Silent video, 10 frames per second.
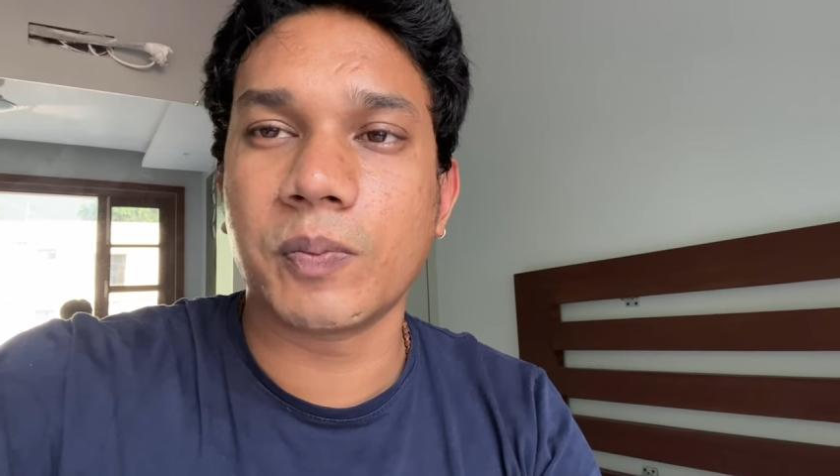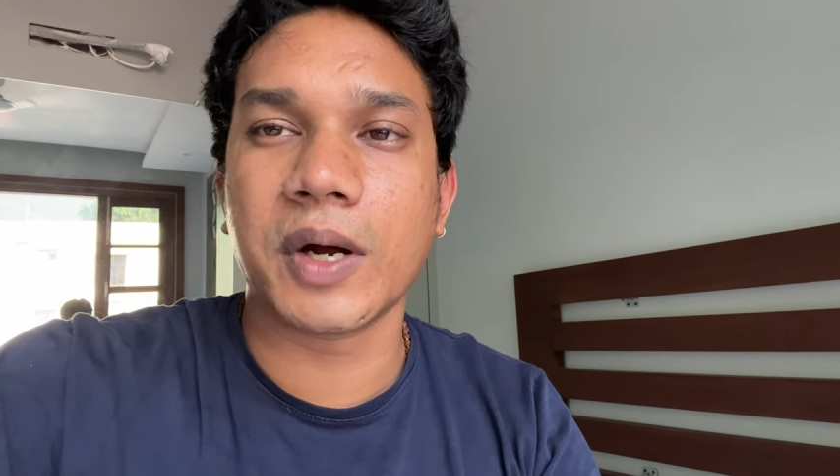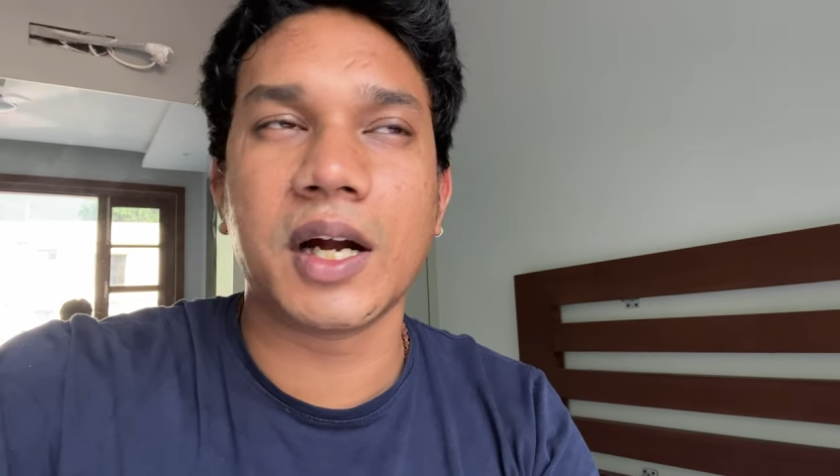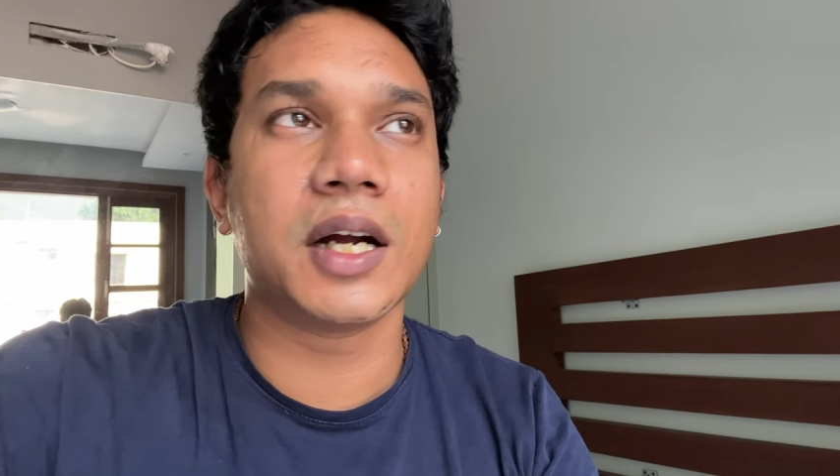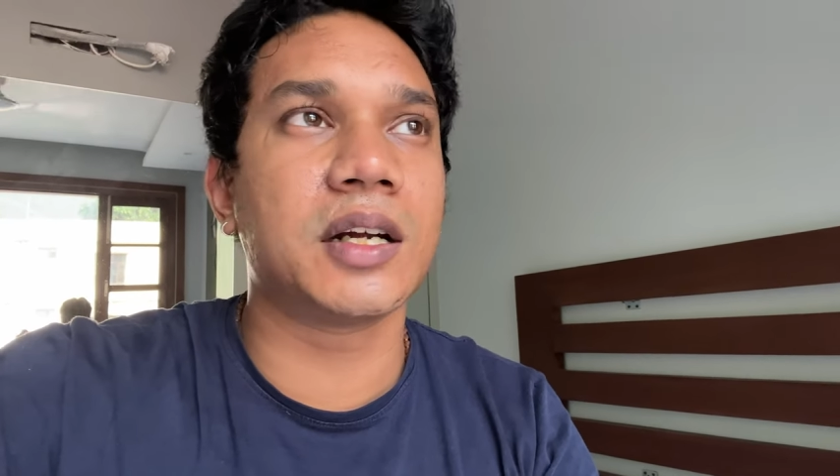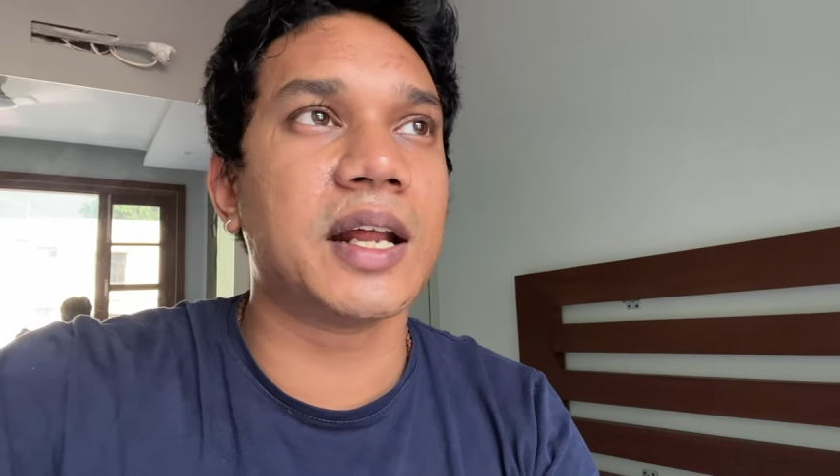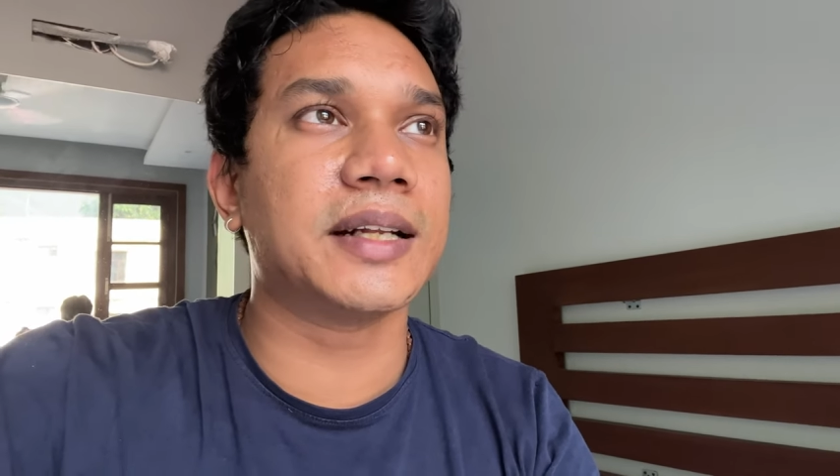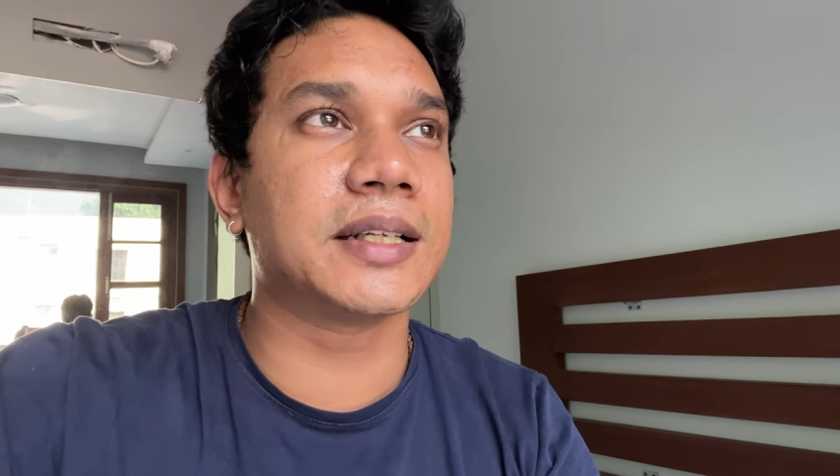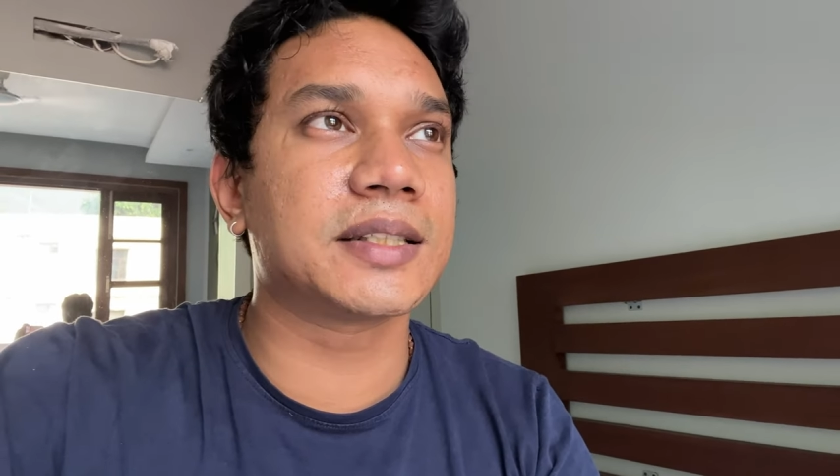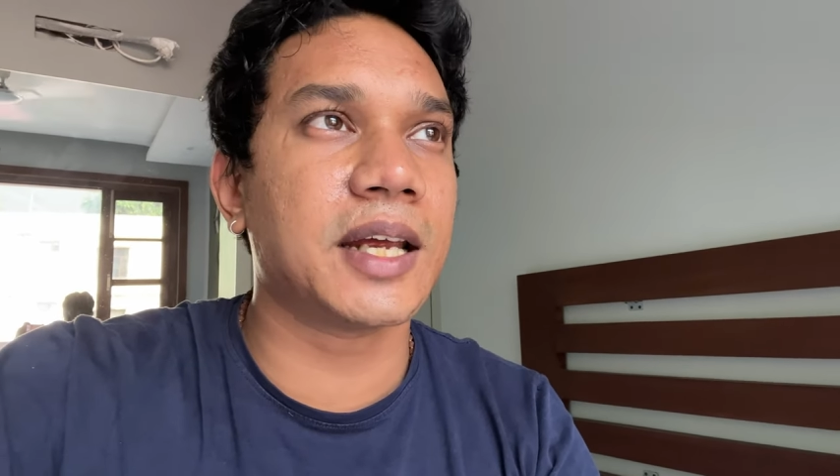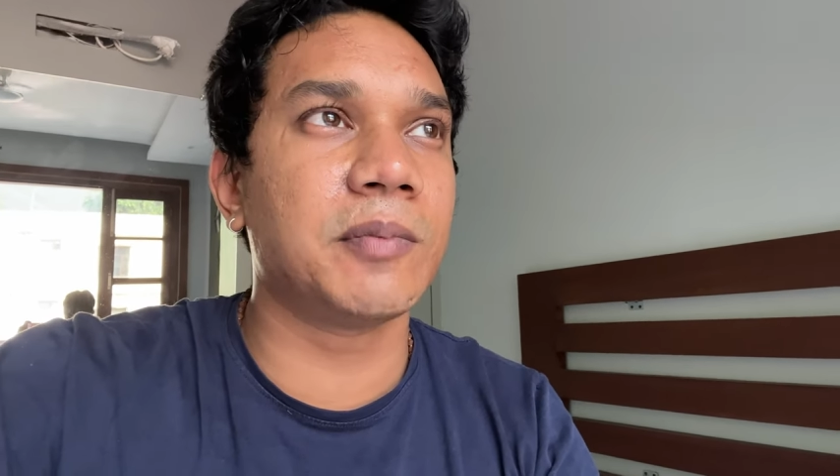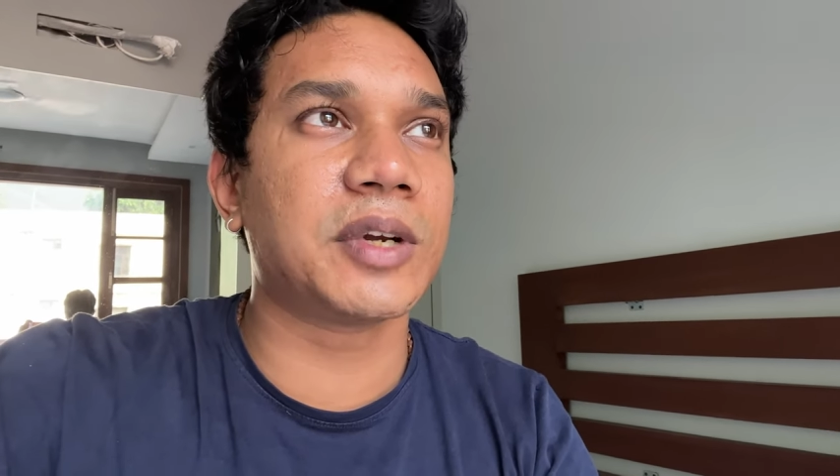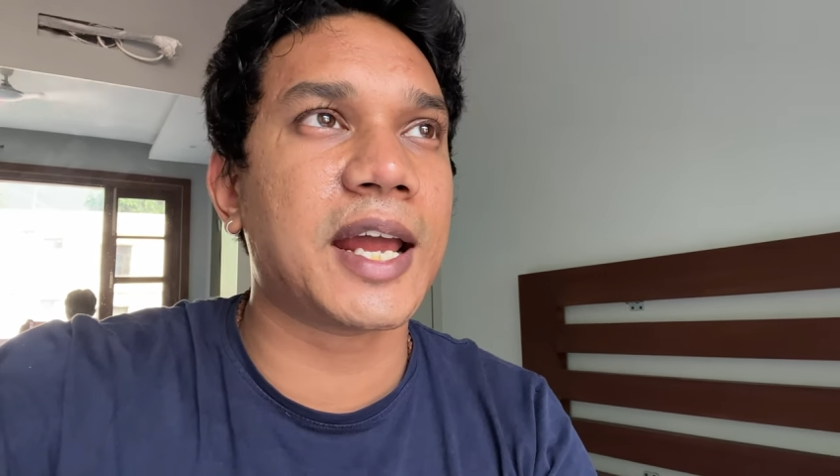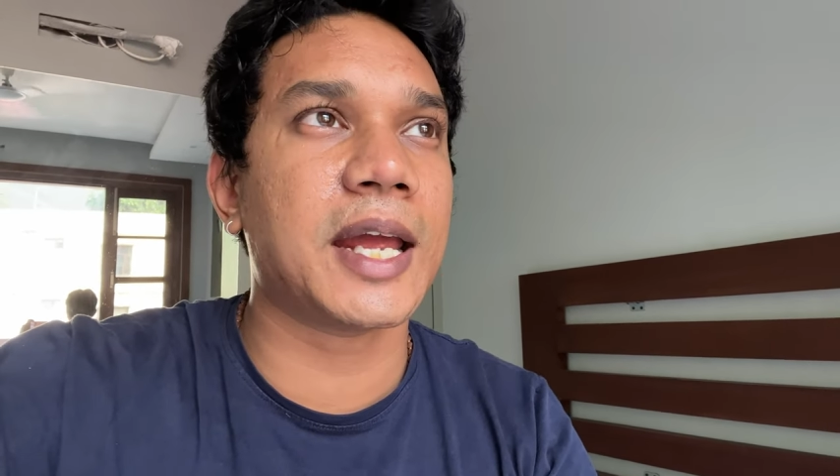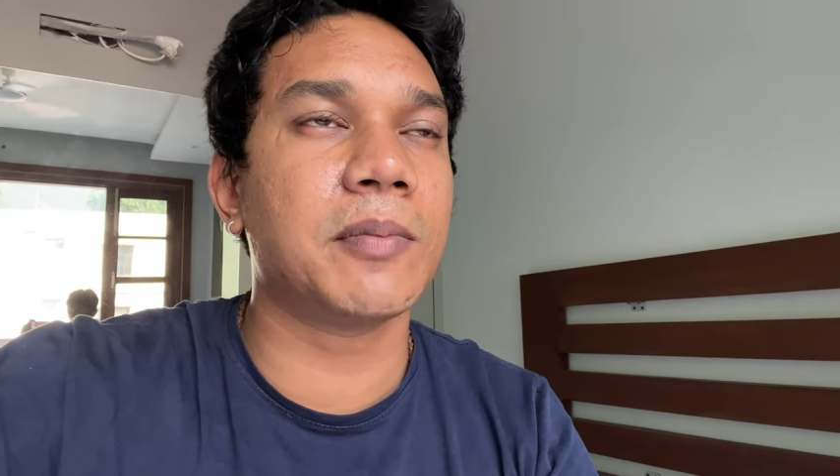But at the same
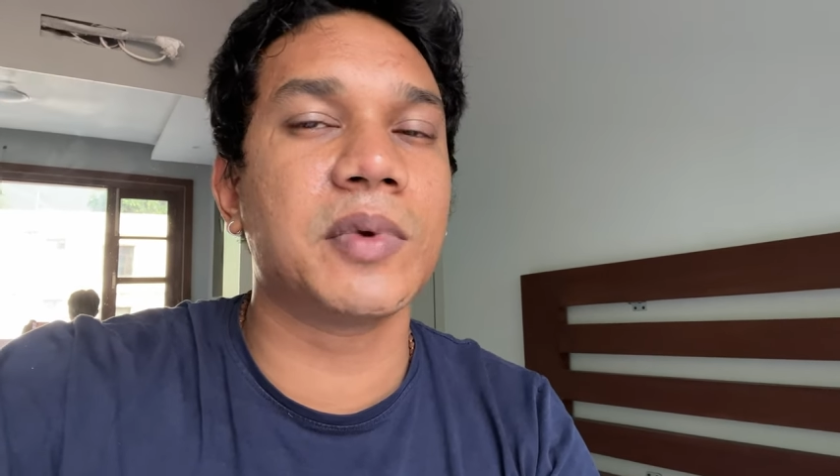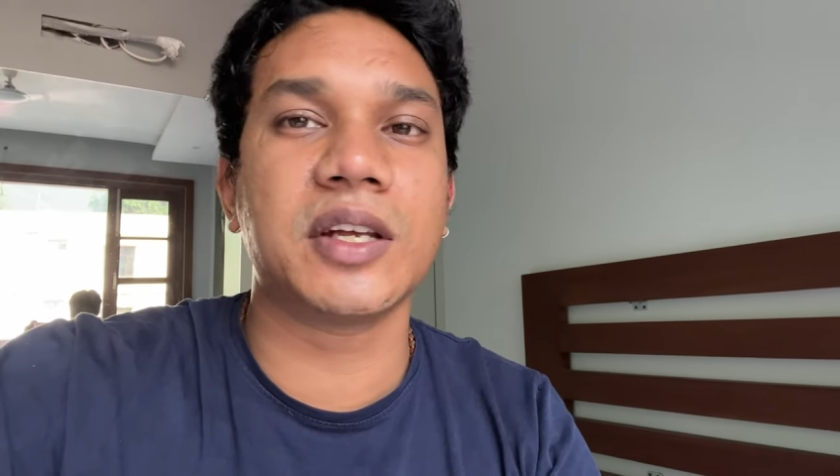time,